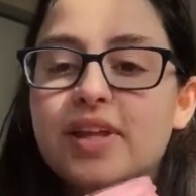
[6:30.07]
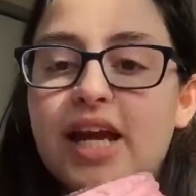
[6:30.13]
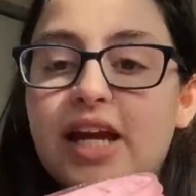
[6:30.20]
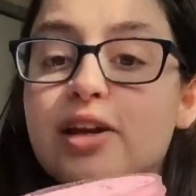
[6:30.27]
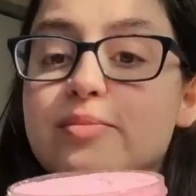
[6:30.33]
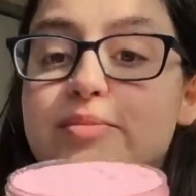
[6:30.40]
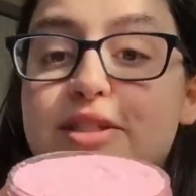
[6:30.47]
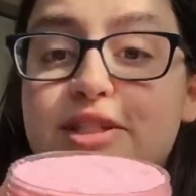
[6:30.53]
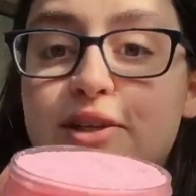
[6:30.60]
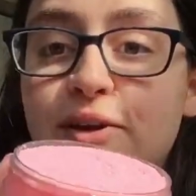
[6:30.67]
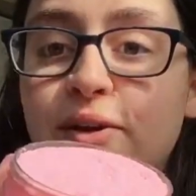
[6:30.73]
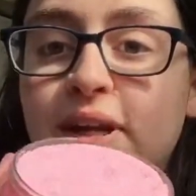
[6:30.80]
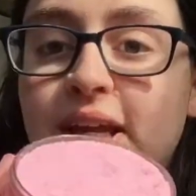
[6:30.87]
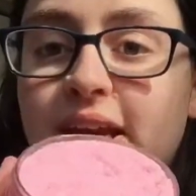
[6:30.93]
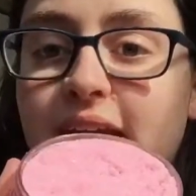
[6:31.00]
And I'm so
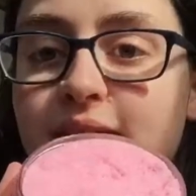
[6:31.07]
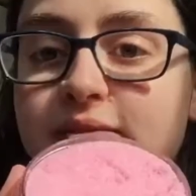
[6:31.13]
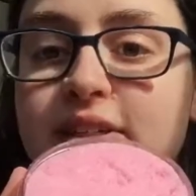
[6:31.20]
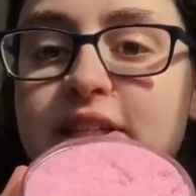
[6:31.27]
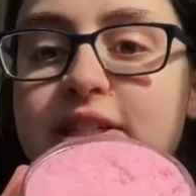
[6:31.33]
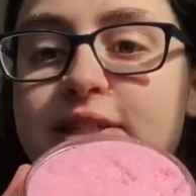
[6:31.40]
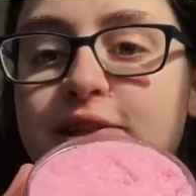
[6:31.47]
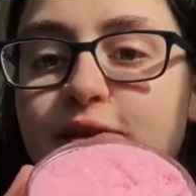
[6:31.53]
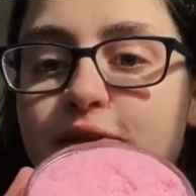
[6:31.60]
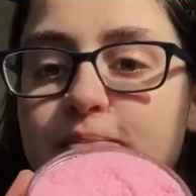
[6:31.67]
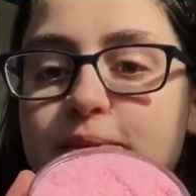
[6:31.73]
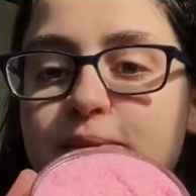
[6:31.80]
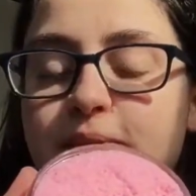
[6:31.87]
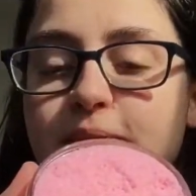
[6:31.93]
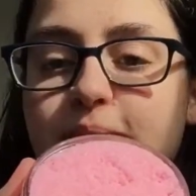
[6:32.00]
glad I have these
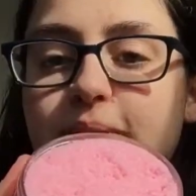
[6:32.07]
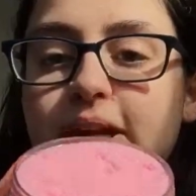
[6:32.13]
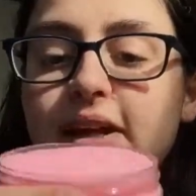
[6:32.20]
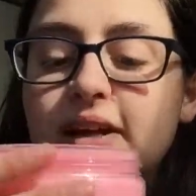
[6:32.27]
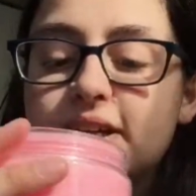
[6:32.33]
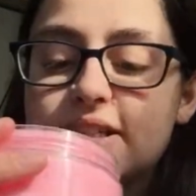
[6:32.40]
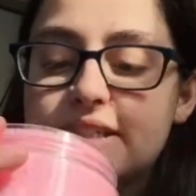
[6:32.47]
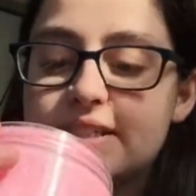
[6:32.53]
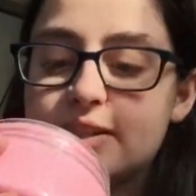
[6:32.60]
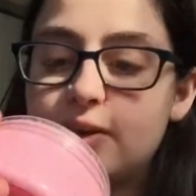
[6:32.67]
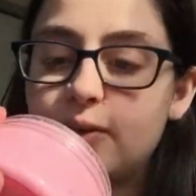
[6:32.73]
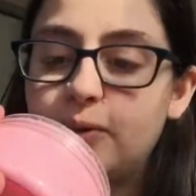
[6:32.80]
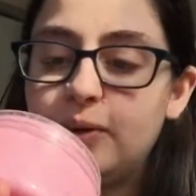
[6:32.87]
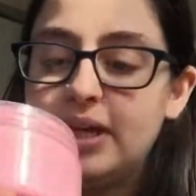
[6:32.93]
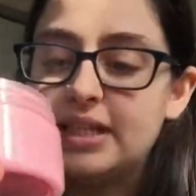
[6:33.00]
scrubs with me.
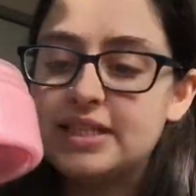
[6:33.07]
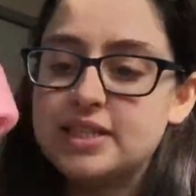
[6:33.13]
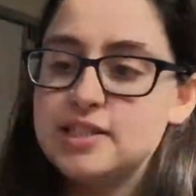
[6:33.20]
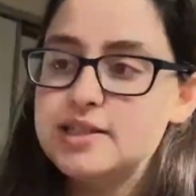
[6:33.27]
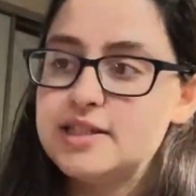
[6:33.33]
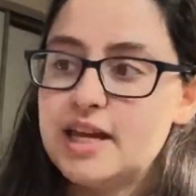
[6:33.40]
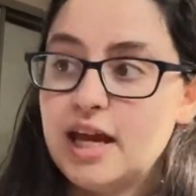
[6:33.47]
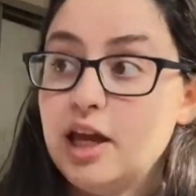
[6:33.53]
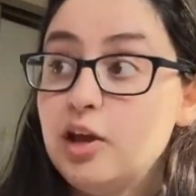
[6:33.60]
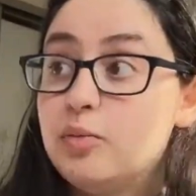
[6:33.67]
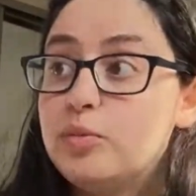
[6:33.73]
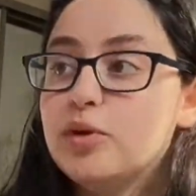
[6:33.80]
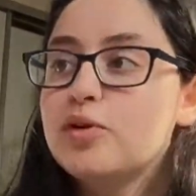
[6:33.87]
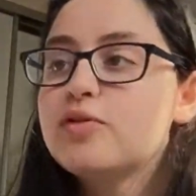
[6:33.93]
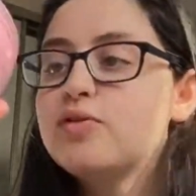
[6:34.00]
So it's just a
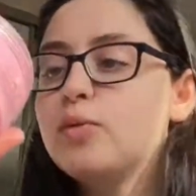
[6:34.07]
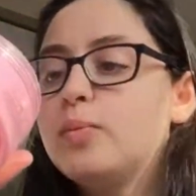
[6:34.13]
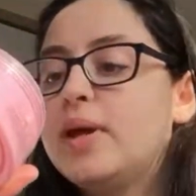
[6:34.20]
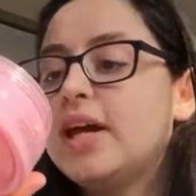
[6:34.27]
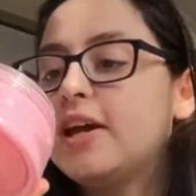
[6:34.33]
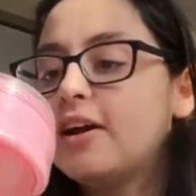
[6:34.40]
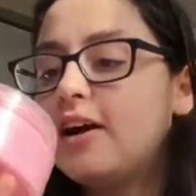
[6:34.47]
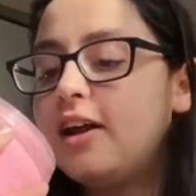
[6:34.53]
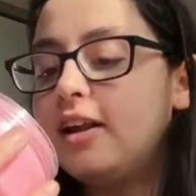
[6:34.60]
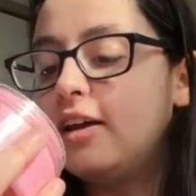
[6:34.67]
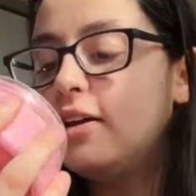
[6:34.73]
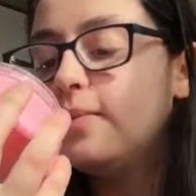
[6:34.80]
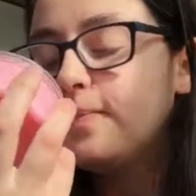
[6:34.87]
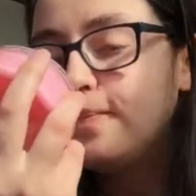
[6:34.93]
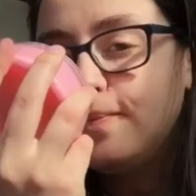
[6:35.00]
beautiful pink
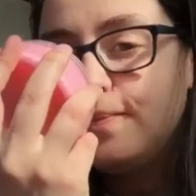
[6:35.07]
colour.